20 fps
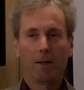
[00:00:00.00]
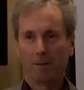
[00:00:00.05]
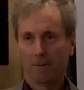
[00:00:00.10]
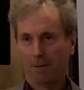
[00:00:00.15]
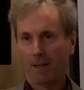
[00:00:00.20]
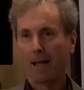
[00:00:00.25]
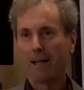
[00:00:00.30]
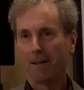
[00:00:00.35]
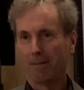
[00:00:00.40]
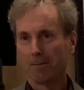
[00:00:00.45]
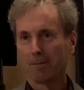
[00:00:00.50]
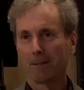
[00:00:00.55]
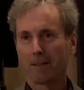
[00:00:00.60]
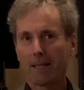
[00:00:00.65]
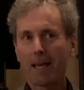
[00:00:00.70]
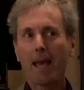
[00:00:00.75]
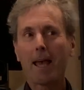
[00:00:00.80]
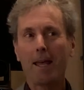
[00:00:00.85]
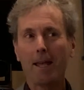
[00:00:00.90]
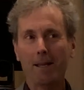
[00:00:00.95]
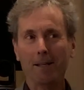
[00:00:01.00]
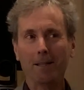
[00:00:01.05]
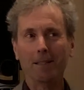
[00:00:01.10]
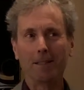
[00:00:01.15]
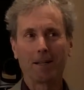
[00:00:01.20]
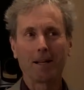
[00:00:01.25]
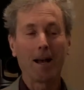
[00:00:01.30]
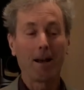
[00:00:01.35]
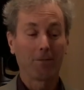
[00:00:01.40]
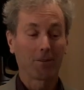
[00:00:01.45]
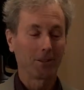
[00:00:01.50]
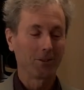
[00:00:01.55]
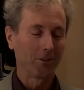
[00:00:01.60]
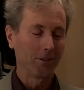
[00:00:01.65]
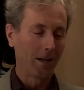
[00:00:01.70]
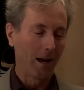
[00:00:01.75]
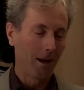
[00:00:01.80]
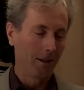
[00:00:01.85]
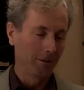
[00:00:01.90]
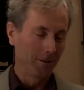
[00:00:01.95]
like K in Kafka's
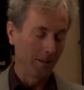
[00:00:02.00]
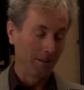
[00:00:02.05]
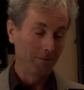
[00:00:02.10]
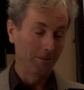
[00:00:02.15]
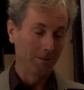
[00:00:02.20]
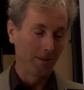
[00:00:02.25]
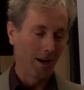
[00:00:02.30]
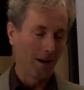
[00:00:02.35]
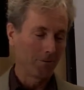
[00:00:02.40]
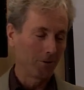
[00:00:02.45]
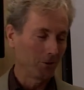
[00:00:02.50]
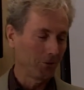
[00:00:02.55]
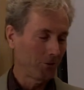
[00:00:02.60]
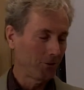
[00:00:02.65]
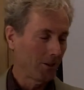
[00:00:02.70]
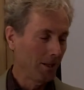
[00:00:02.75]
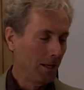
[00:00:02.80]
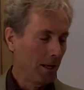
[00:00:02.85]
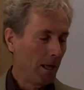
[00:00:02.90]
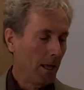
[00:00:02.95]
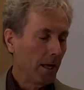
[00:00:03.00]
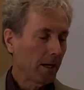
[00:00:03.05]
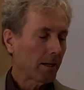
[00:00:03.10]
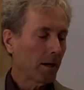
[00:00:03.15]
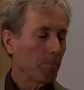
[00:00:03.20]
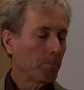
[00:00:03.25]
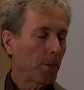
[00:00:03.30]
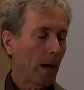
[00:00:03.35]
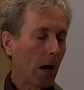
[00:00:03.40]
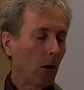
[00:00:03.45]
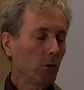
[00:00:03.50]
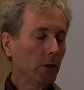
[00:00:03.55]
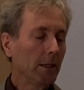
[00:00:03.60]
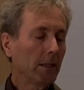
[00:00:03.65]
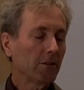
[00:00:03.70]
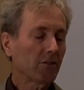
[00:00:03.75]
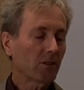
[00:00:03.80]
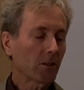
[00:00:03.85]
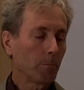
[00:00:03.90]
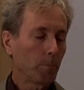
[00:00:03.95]
novels, compounding
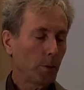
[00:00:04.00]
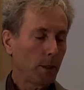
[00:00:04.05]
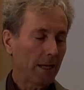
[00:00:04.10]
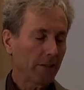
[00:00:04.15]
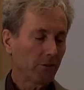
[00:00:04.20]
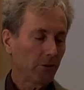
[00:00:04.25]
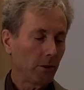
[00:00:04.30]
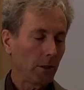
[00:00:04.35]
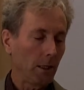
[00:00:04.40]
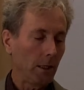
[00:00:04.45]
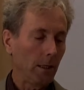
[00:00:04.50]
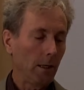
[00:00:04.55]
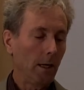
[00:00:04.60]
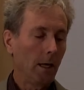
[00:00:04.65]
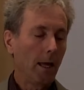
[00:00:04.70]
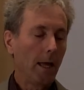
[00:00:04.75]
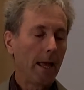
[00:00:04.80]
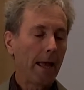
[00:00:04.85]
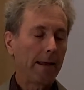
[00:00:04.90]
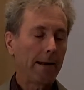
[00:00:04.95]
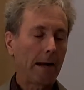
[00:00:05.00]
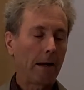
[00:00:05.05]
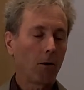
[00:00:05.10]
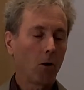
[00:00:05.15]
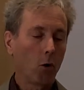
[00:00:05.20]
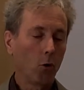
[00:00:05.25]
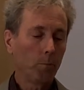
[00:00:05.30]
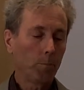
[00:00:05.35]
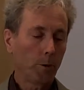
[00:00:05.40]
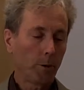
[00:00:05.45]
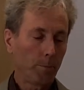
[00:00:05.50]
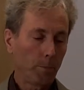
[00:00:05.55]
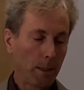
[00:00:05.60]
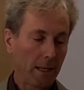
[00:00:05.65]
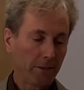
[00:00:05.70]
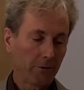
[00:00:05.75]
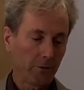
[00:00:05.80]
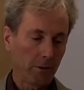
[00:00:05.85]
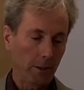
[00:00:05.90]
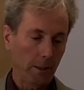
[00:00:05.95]
its complexity and our own
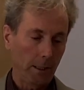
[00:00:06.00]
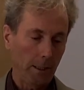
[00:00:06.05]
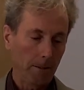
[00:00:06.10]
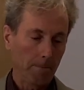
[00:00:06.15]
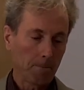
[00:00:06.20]
perplexity,